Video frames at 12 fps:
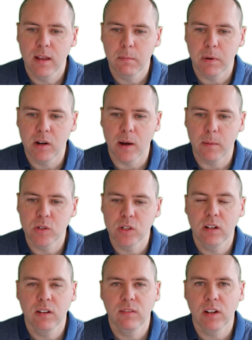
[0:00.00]
an
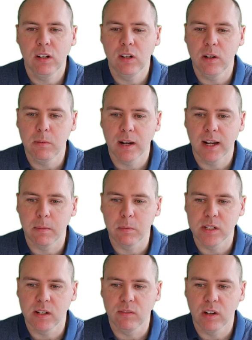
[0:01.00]
option for Loop
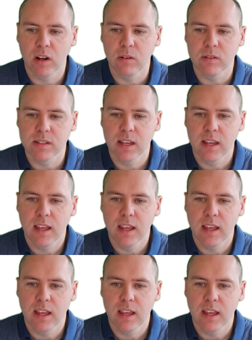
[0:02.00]
Collaborative Notes.